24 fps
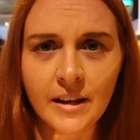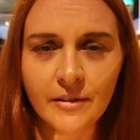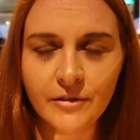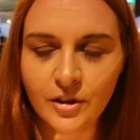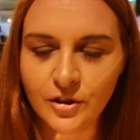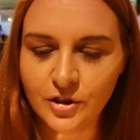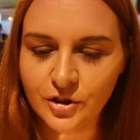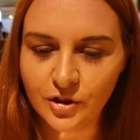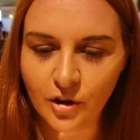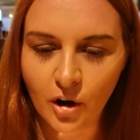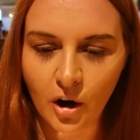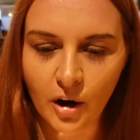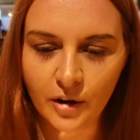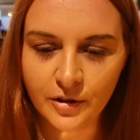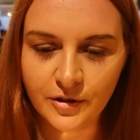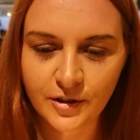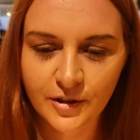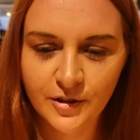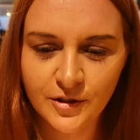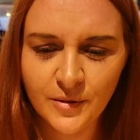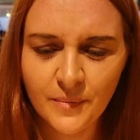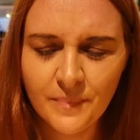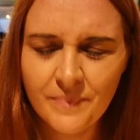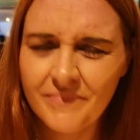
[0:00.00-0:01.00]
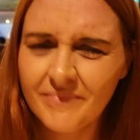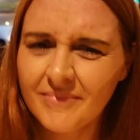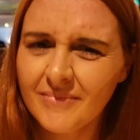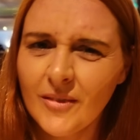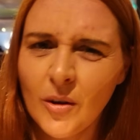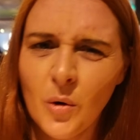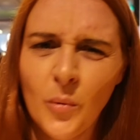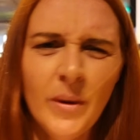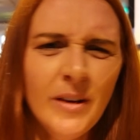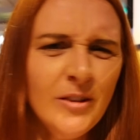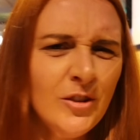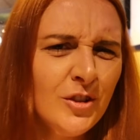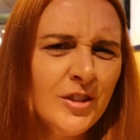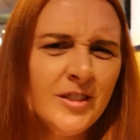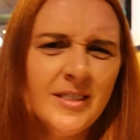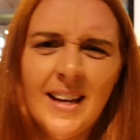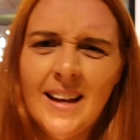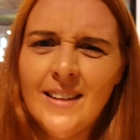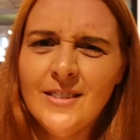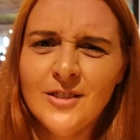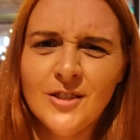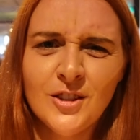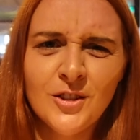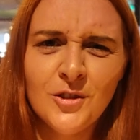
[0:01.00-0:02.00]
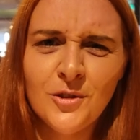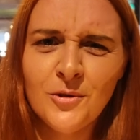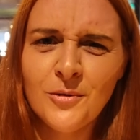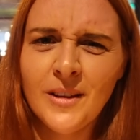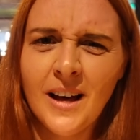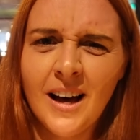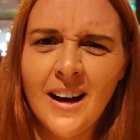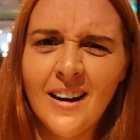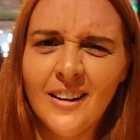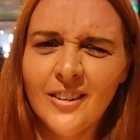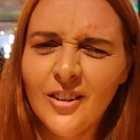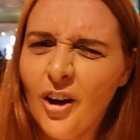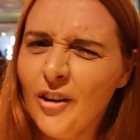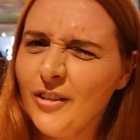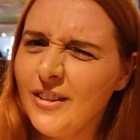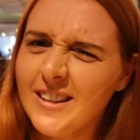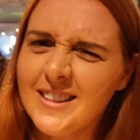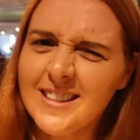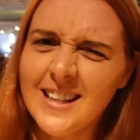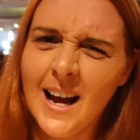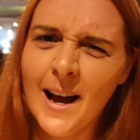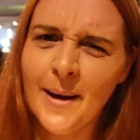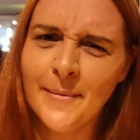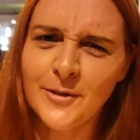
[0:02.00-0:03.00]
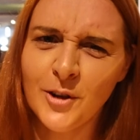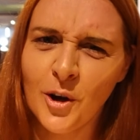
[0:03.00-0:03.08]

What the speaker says: of the starters. We just tend to do that a lot of the time,